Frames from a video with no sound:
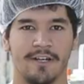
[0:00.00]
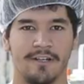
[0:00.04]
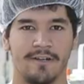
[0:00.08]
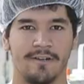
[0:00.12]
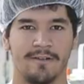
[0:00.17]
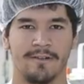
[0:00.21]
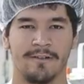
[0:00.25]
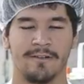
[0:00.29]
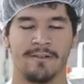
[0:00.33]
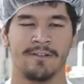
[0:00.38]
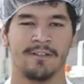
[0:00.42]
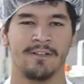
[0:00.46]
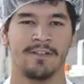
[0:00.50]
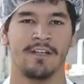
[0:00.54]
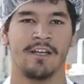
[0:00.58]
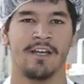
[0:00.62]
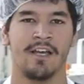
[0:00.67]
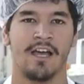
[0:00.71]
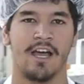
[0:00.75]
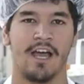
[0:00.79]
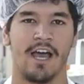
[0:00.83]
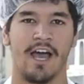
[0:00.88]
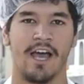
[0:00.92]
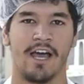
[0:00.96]
Carreron
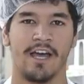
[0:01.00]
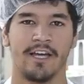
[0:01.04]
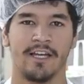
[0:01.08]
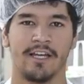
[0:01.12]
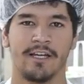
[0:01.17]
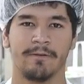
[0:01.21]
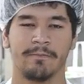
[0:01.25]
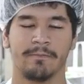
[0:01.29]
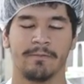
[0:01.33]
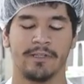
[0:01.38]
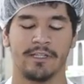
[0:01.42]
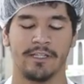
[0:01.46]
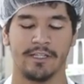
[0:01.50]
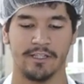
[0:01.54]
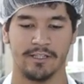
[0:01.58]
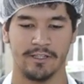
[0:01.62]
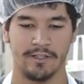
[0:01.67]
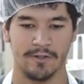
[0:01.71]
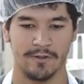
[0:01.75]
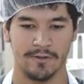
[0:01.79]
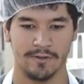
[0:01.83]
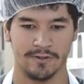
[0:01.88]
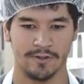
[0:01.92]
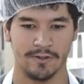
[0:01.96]
I am
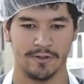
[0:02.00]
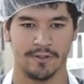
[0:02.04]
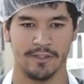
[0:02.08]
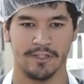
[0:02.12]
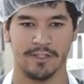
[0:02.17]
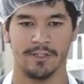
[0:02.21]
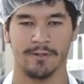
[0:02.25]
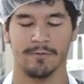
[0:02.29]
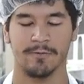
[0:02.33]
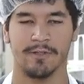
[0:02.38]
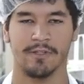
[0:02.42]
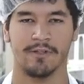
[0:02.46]
also here